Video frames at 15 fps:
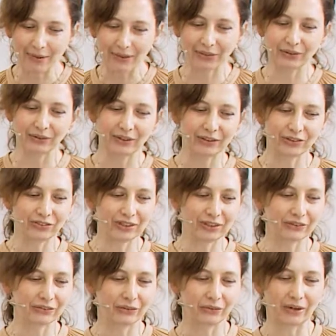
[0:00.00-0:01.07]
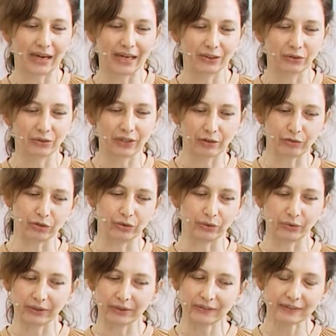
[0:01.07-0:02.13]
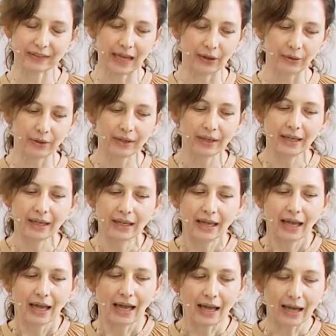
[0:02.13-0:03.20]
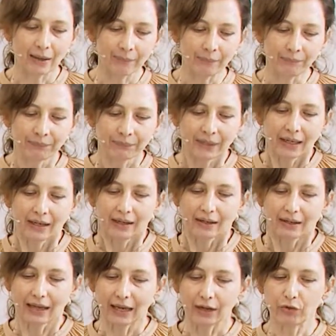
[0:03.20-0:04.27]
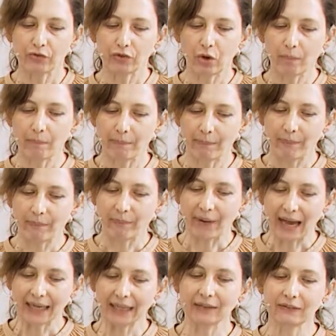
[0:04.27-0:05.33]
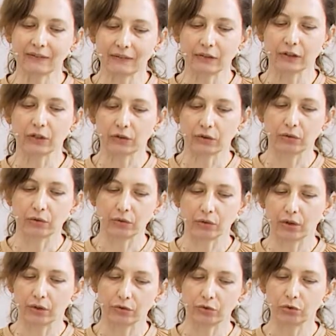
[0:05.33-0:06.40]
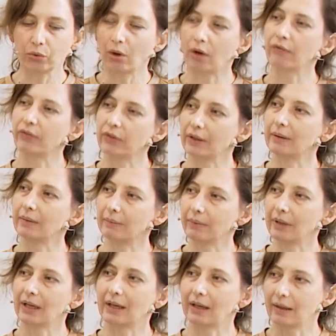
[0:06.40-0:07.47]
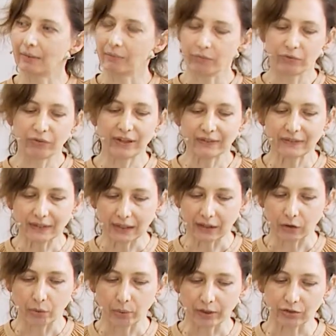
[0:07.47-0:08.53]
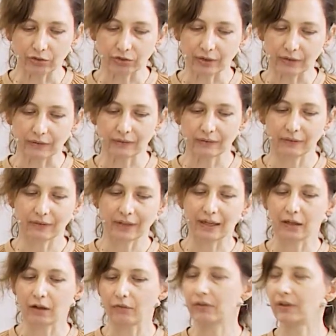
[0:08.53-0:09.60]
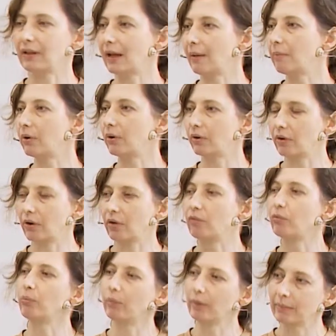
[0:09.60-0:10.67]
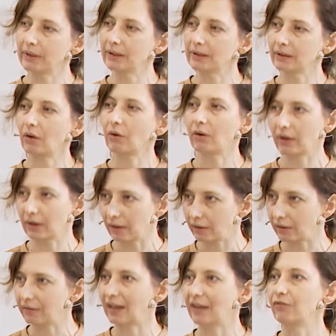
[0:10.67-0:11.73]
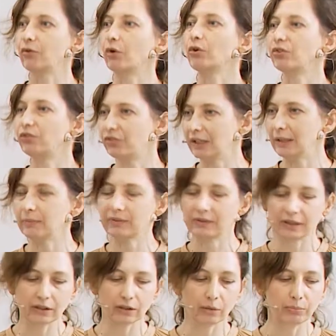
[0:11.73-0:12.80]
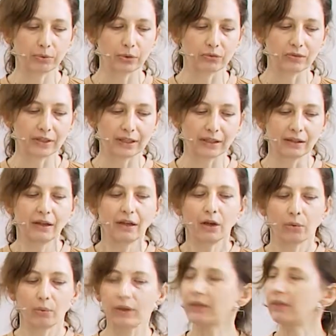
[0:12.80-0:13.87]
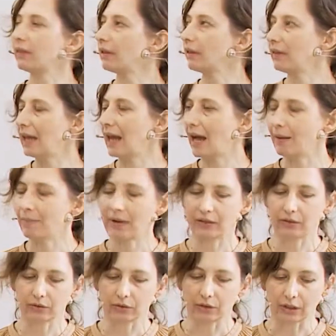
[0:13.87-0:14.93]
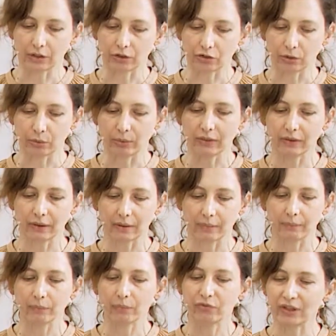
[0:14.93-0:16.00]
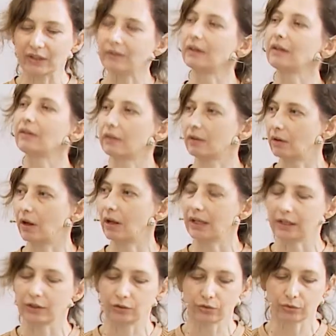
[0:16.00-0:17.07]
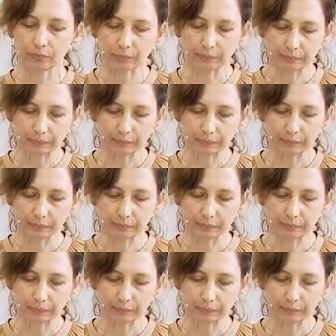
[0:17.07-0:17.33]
methodology, so that I don't have to do this now, kind of combines the 2 of the fixing questions, that of the number of women or diverse teams in computing with the I methodology, with the fixing the knowledge.